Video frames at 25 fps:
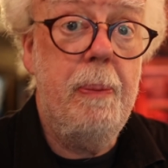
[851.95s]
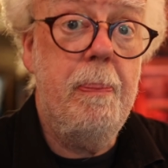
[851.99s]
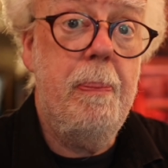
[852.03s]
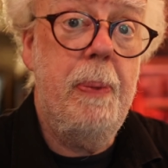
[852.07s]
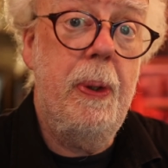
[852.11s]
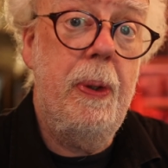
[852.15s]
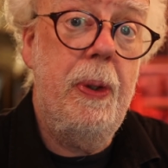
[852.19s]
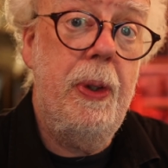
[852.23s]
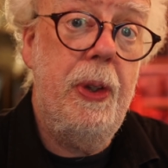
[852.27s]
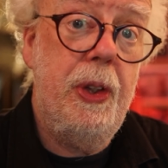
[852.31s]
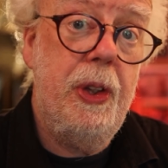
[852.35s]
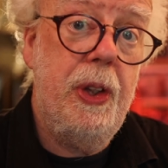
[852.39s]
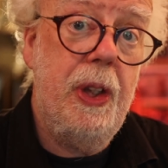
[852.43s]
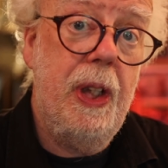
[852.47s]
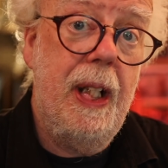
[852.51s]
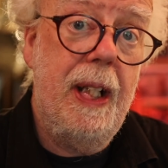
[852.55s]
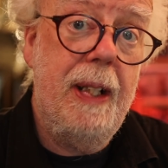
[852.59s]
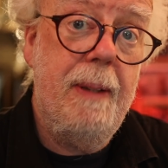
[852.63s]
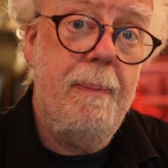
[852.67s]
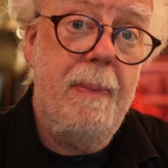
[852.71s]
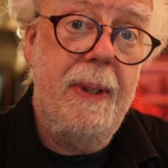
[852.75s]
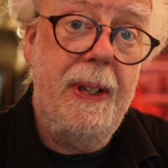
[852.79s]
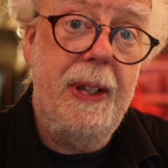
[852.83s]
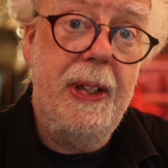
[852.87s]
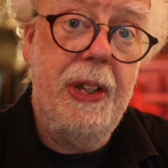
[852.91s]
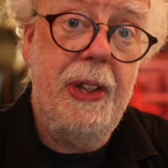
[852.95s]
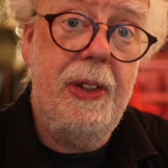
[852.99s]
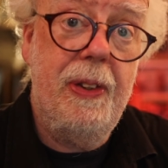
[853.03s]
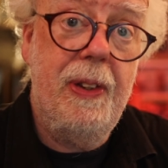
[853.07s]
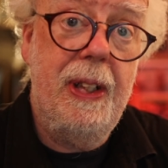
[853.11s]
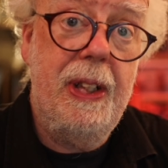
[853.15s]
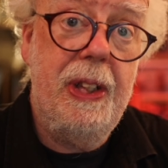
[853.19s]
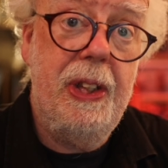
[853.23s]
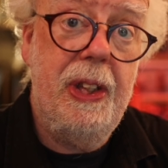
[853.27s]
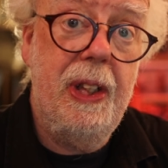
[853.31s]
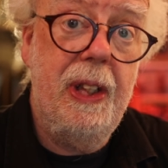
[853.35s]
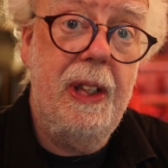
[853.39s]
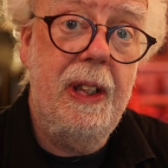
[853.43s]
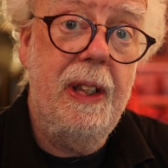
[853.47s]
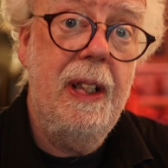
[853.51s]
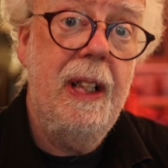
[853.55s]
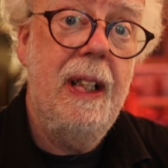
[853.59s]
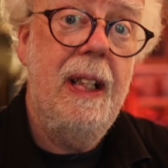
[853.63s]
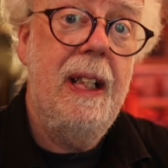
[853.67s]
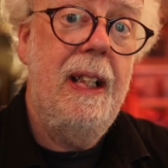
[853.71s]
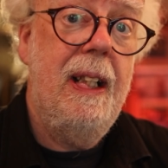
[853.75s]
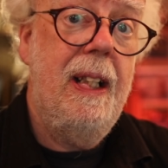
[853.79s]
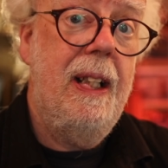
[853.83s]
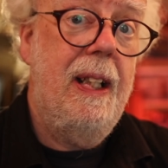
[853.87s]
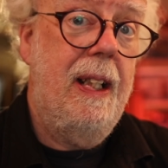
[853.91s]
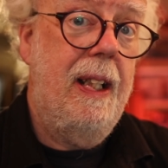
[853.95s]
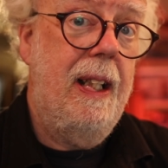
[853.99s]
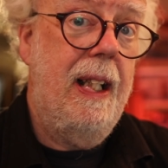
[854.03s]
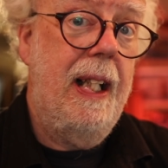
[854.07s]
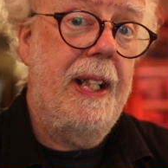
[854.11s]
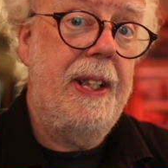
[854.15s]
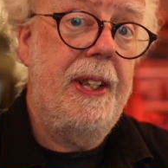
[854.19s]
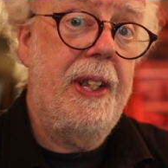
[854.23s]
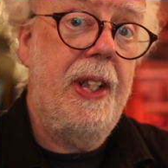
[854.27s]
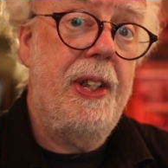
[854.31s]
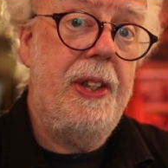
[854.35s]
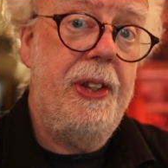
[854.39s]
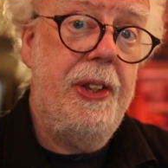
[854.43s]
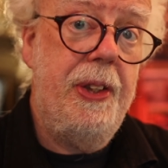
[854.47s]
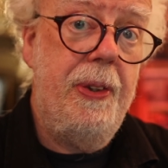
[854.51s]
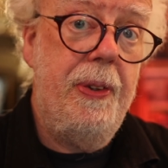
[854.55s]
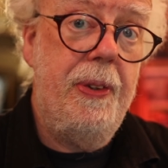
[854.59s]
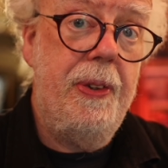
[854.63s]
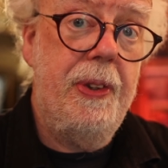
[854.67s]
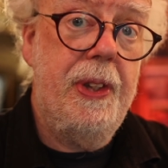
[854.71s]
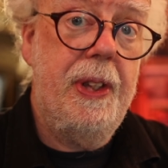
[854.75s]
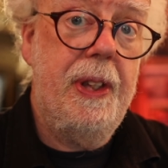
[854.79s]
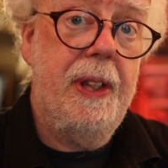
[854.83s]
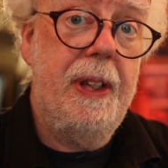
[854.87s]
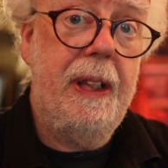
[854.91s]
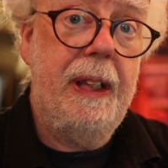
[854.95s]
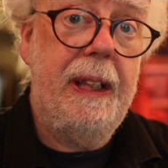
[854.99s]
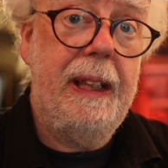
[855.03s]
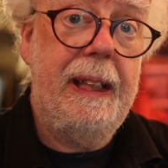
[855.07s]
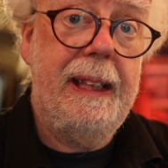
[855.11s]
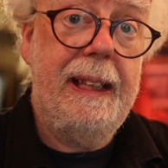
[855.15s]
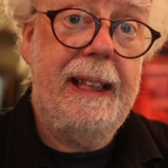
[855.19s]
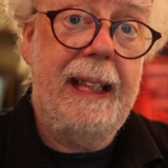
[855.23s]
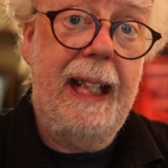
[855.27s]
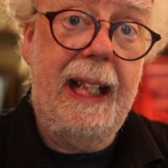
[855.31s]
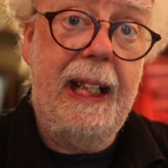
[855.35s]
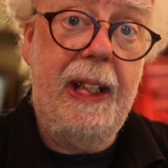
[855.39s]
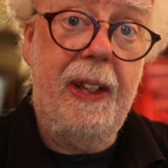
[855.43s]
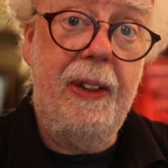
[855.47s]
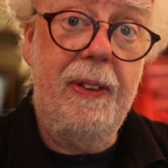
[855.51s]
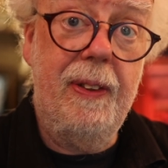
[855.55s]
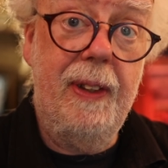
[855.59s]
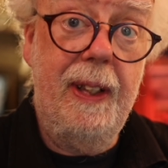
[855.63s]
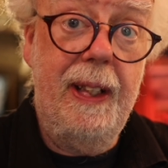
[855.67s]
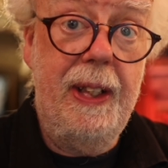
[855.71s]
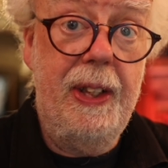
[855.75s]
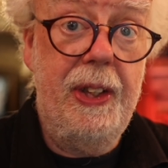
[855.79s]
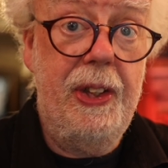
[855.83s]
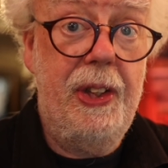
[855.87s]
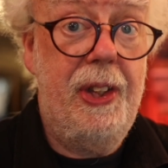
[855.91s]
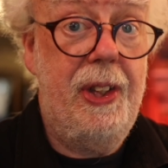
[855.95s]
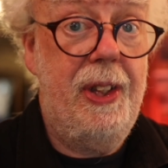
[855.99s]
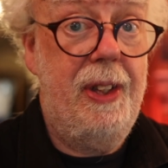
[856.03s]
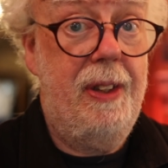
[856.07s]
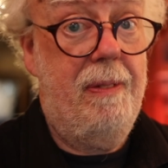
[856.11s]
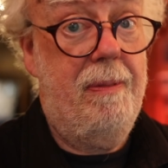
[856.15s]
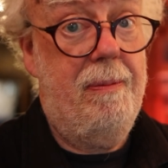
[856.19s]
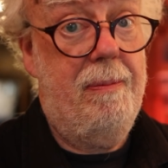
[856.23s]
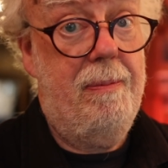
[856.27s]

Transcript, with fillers: Bush administration, and the Newt Gingrich